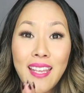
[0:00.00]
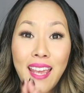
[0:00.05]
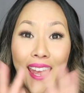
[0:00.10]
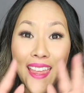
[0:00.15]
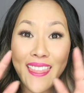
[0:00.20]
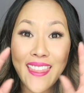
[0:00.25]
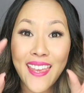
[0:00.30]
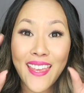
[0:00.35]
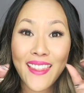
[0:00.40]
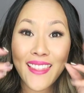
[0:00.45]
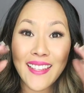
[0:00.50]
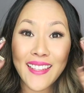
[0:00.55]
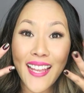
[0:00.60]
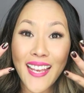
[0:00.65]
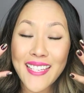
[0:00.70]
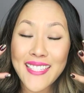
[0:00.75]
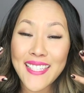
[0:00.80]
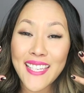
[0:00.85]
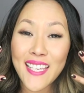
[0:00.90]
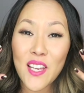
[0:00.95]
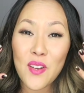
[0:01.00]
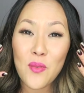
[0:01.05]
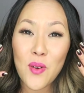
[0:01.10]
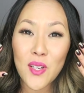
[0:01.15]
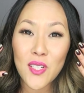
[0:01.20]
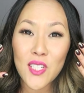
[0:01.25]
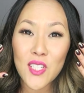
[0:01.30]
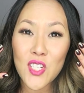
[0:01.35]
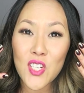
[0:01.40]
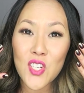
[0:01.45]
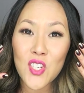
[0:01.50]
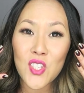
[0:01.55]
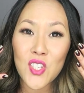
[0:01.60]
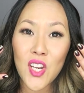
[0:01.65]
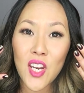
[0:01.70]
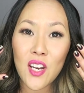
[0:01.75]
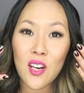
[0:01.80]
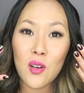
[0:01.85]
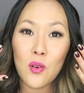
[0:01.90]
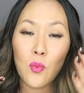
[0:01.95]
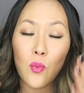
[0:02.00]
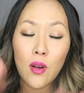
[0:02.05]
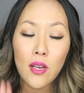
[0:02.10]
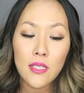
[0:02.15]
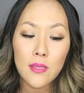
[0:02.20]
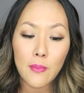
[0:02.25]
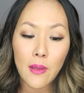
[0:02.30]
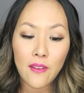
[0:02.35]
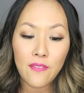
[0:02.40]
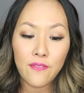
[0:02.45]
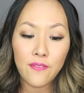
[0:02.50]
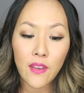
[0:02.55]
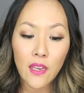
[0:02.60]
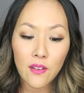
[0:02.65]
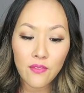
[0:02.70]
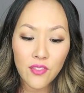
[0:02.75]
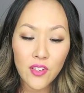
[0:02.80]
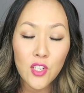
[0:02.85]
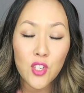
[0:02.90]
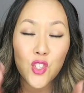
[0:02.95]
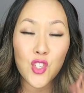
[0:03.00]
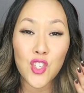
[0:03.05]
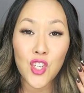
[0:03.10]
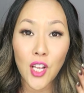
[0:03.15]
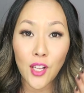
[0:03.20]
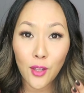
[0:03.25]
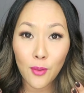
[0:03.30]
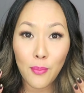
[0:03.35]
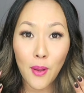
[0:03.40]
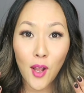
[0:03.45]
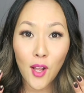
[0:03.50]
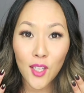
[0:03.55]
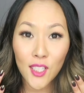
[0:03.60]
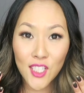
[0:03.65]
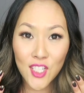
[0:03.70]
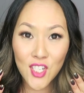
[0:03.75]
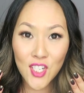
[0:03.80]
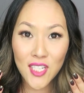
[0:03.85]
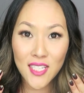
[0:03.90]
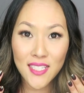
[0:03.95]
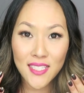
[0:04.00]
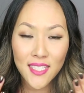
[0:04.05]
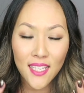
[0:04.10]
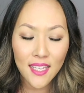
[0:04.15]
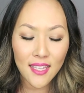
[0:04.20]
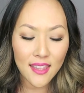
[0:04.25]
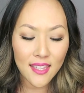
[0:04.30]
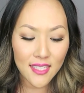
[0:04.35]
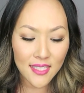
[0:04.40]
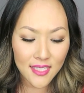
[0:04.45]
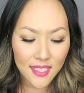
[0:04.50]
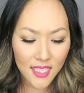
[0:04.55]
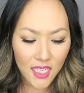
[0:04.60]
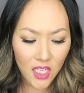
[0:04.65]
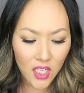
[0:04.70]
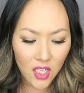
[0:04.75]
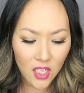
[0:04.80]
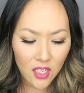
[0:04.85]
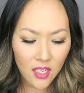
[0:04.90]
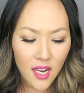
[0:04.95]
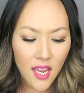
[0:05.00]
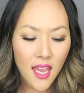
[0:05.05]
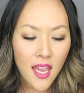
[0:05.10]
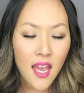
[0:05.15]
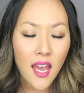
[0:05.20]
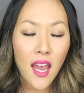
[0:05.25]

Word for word: And then the last thing I wanted to share was my favorite gel polishes this year.